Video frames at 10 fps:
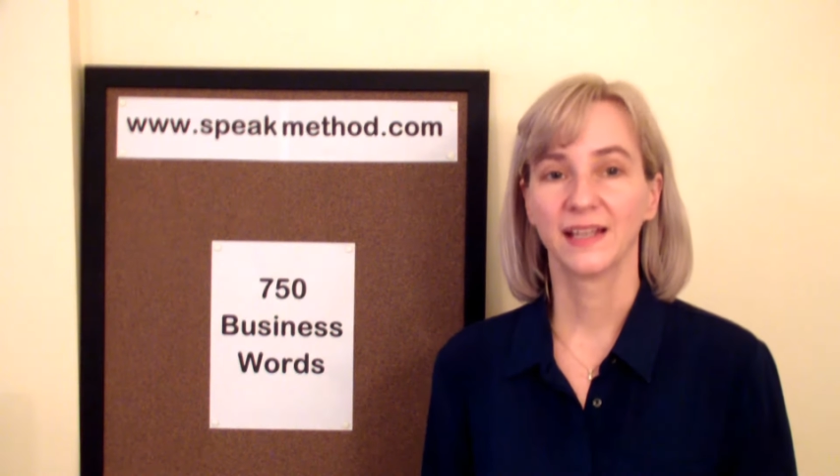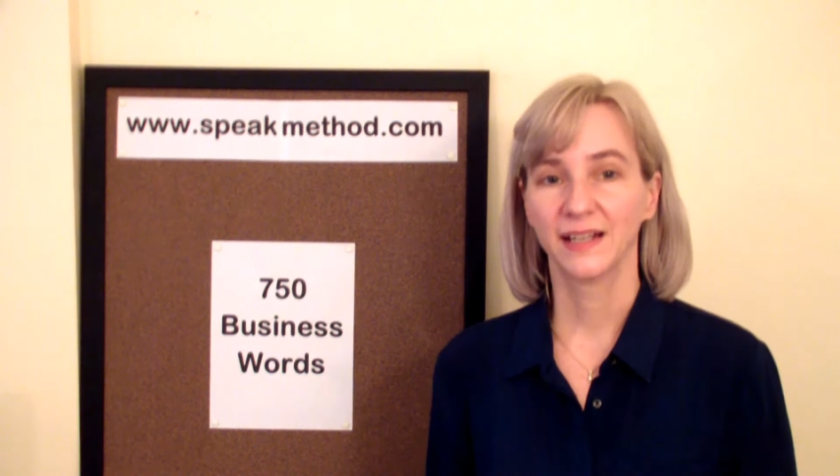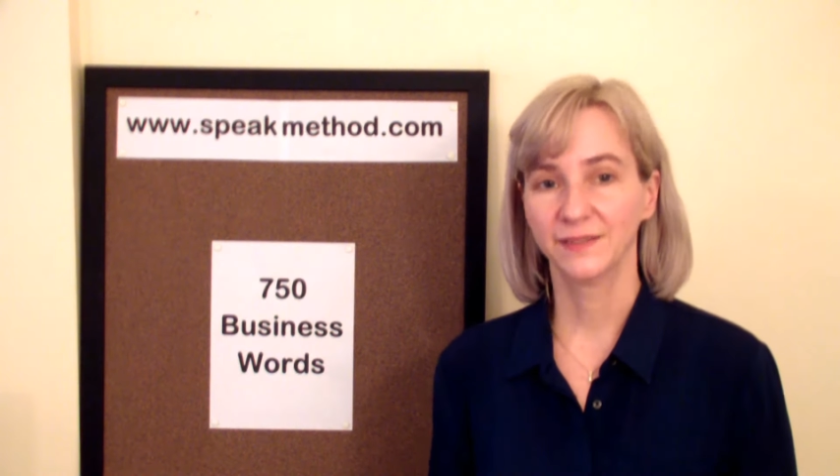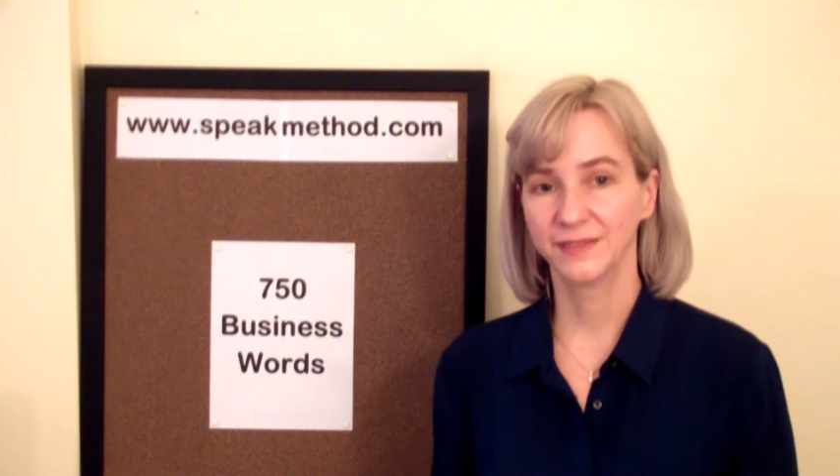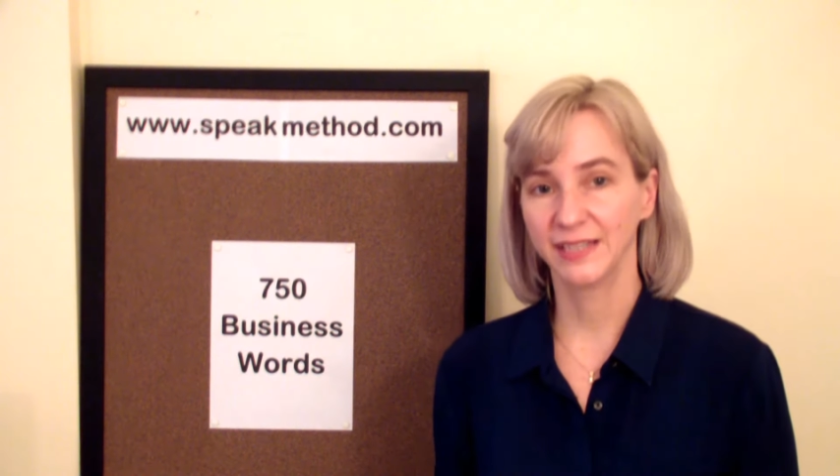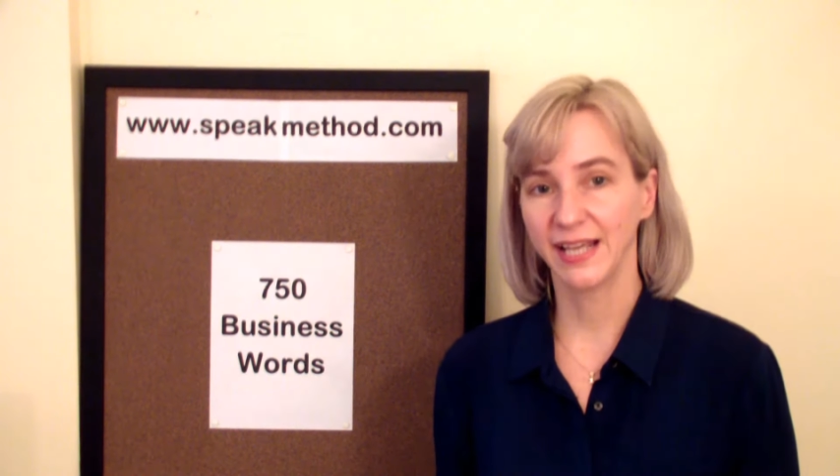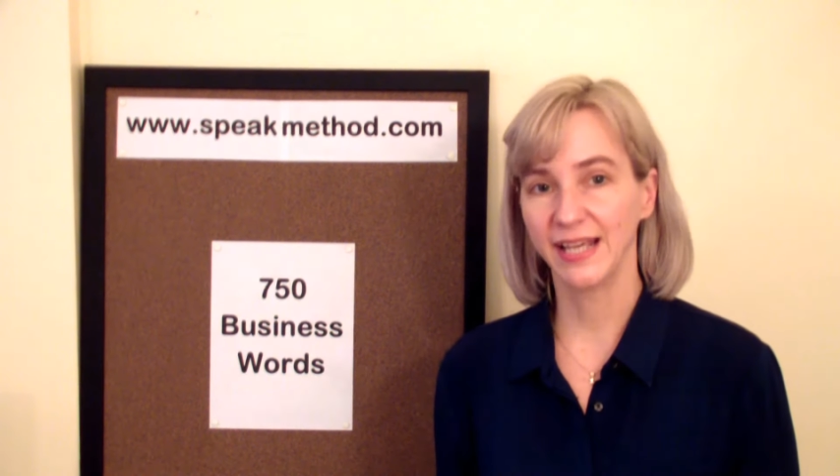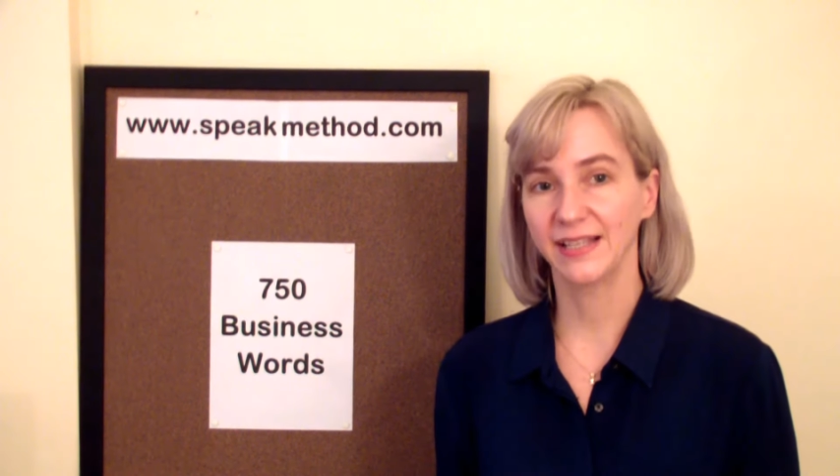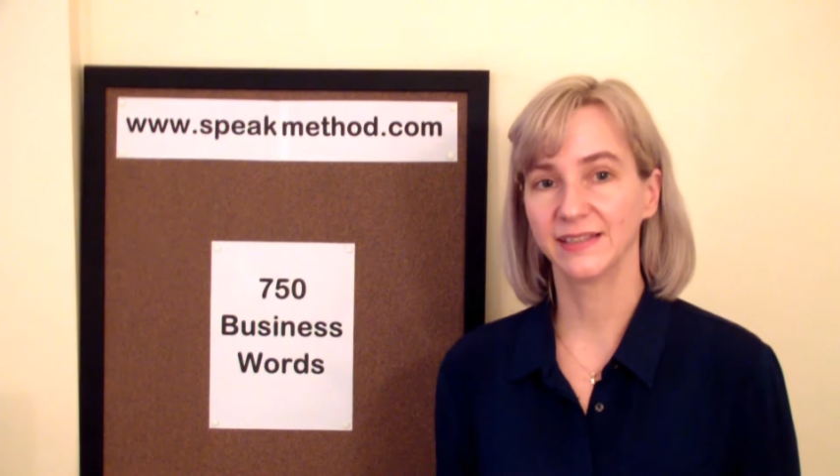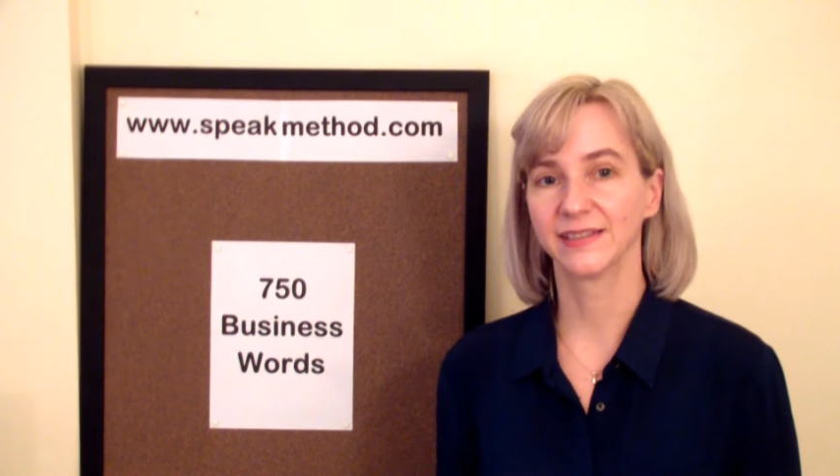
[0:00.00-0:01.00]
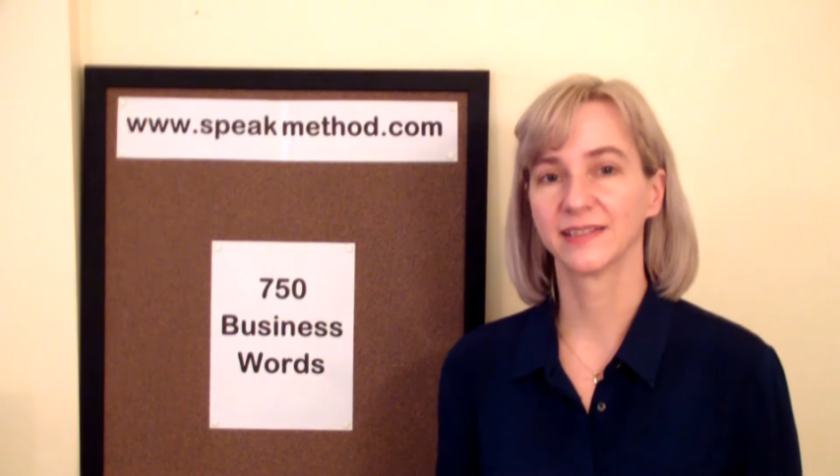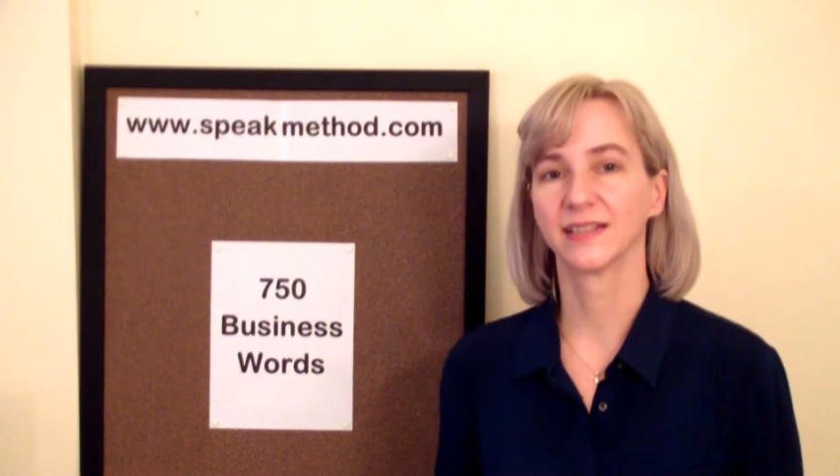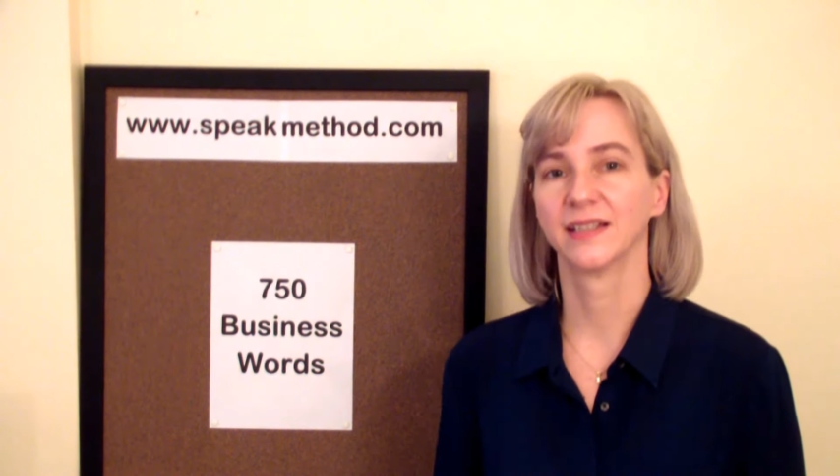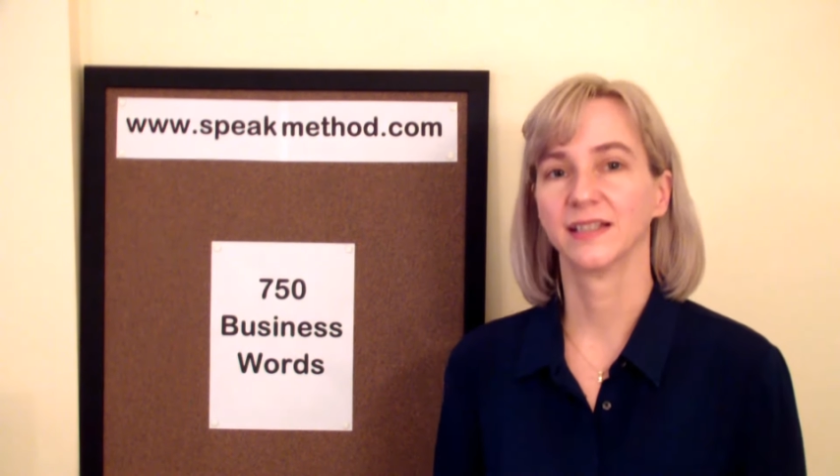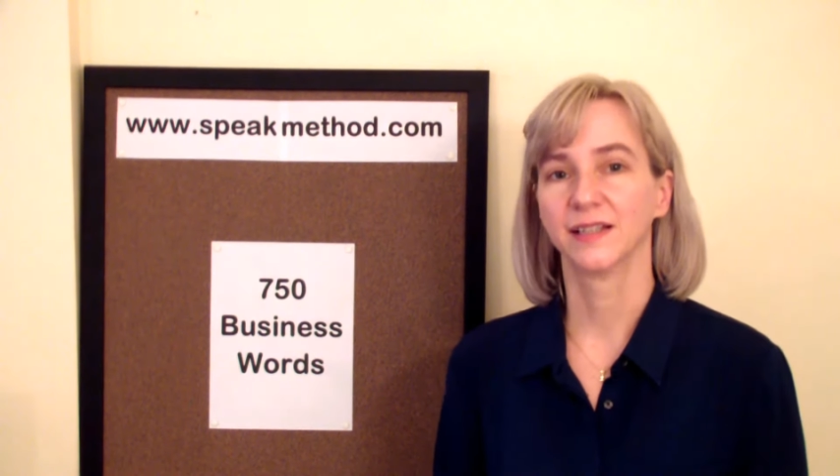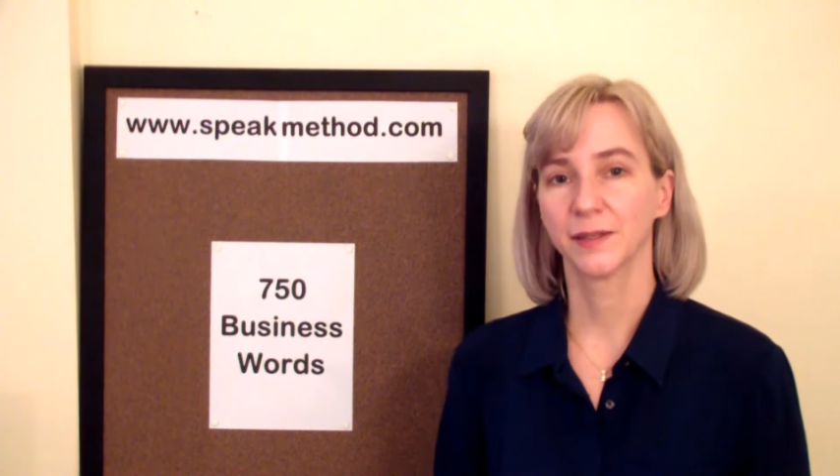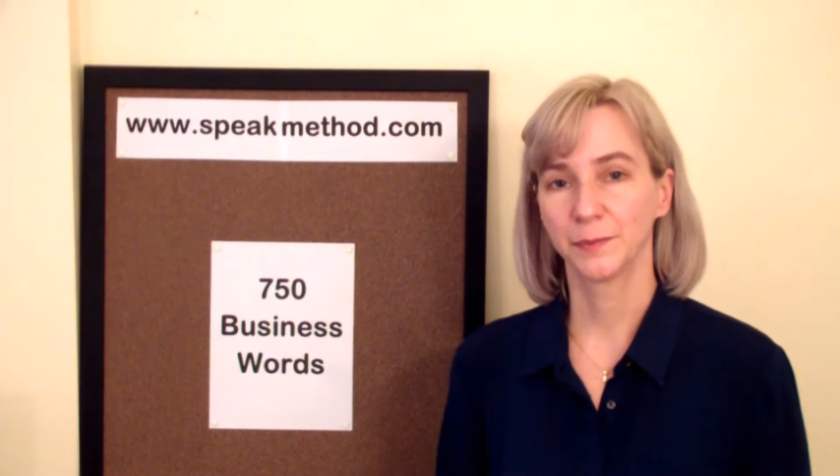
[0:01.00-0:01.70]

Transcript: I've enhanced the